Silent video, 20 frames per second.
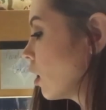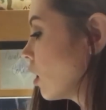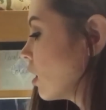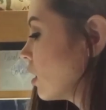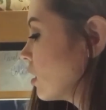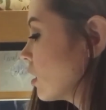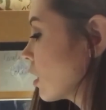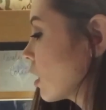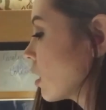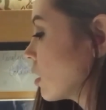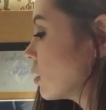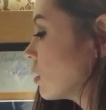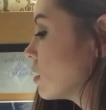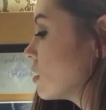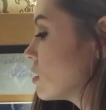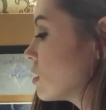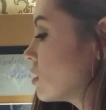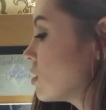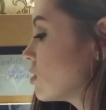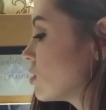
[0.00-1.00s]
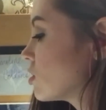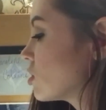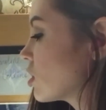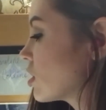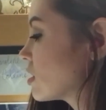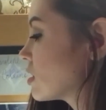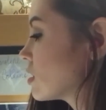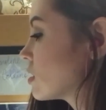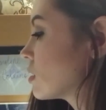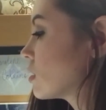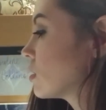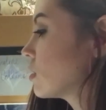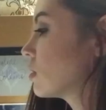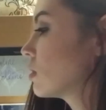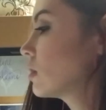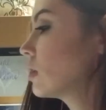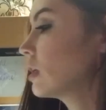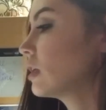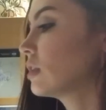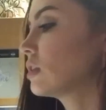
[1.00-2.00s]
And again, this is just,
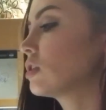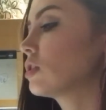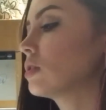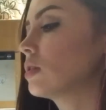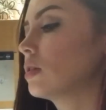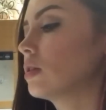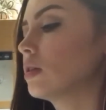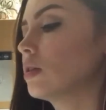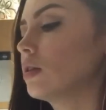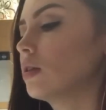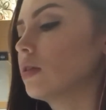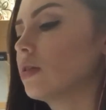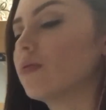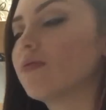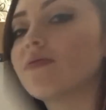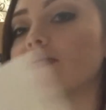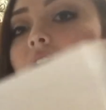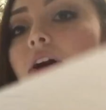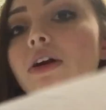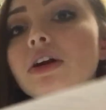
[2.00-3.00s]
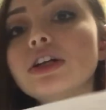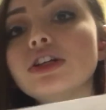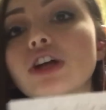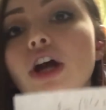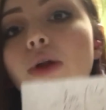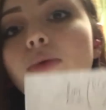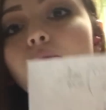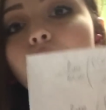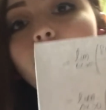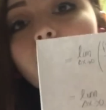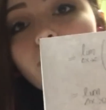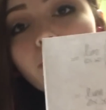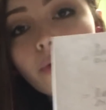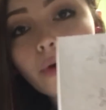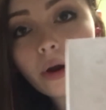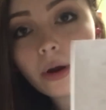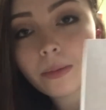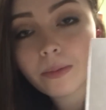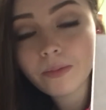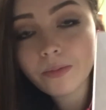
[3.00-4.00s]
it's very general
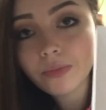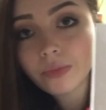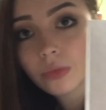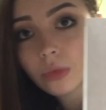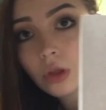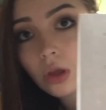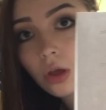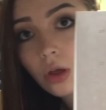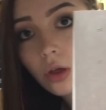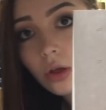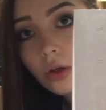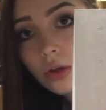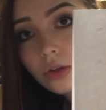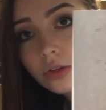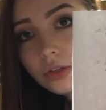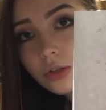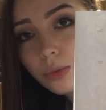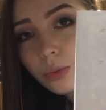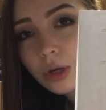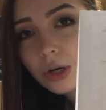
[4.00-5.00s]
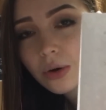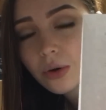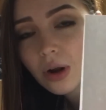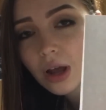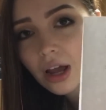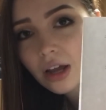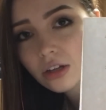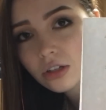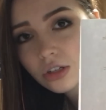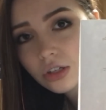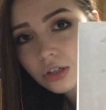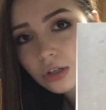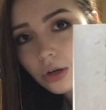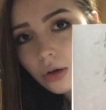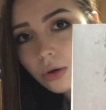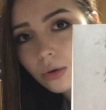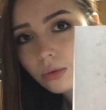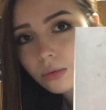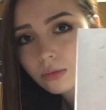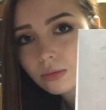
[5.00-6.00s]
form. So we don't actually
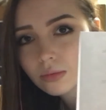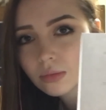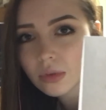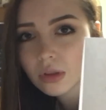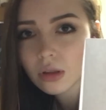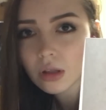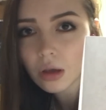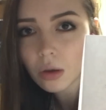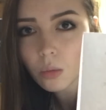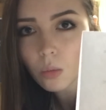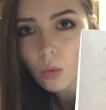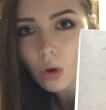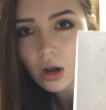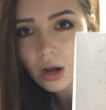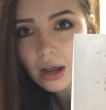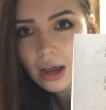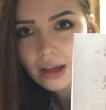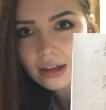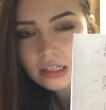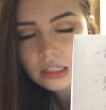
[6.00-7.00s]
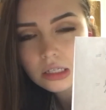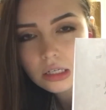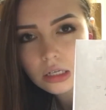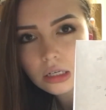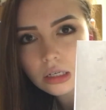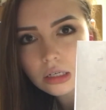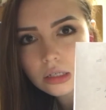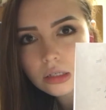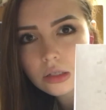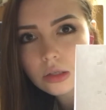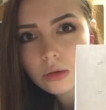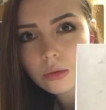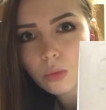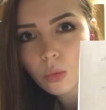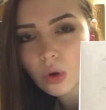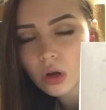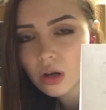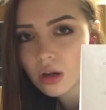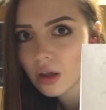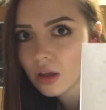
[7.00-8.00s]
know like what x is,
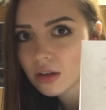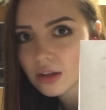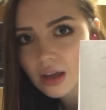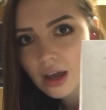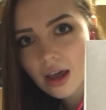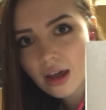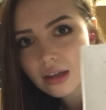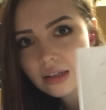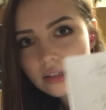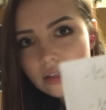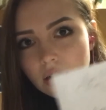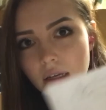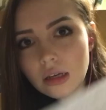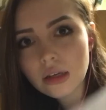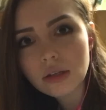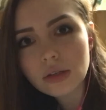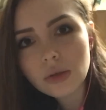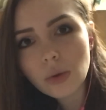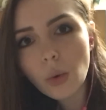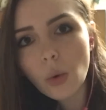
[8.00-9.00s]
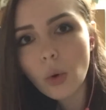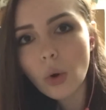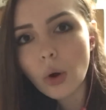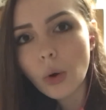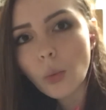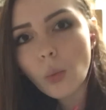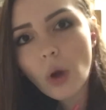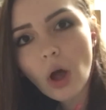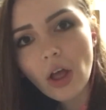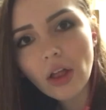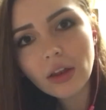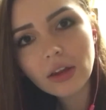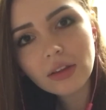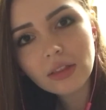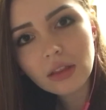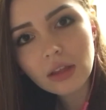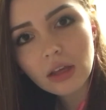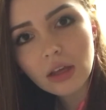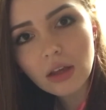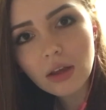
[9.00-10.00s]
what delta x is, or what
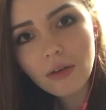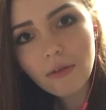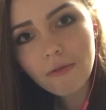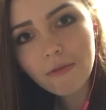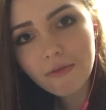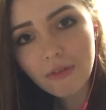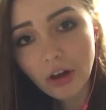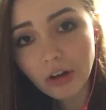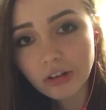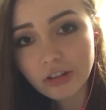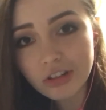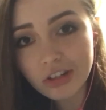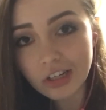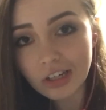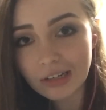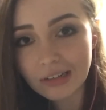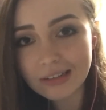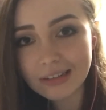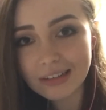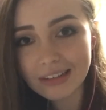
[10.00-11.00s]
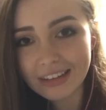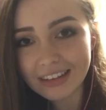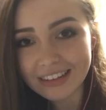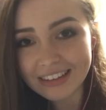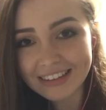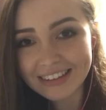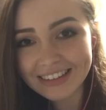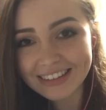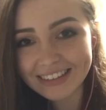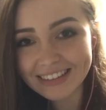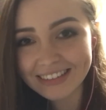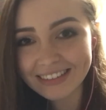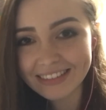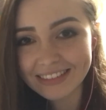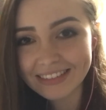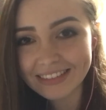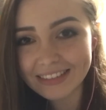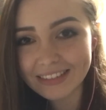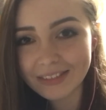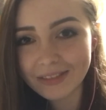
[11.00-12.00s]
the function is.
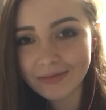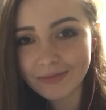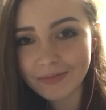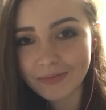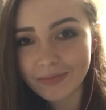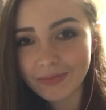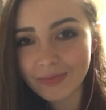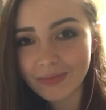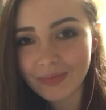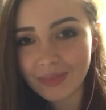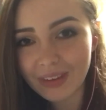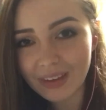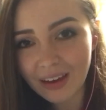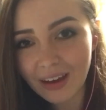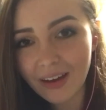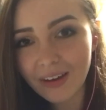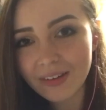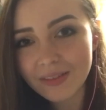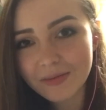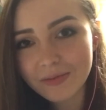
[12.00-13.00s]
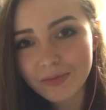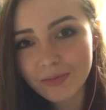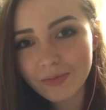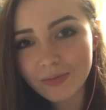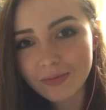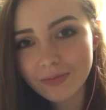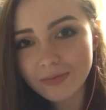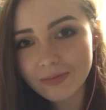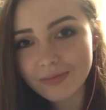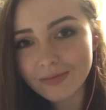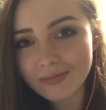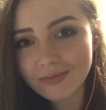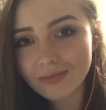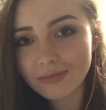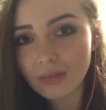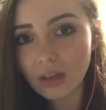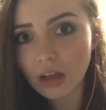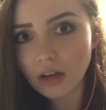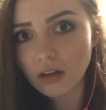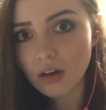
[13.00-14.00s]
Yeah,
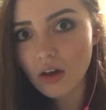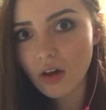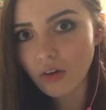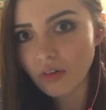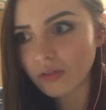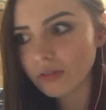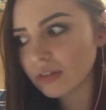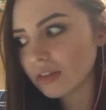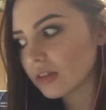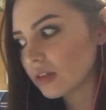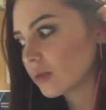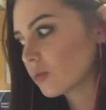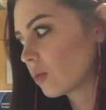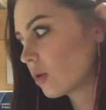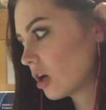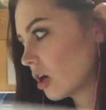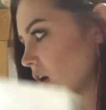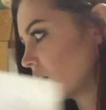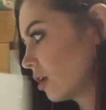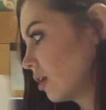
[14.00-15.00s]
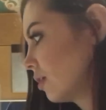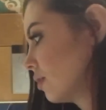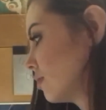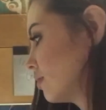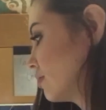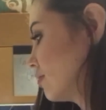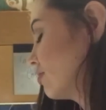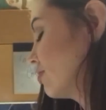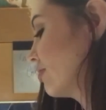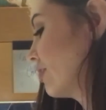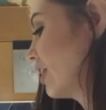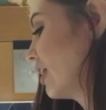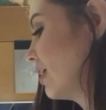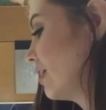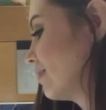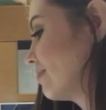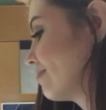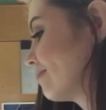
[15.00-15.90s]
I know, it's weird, right?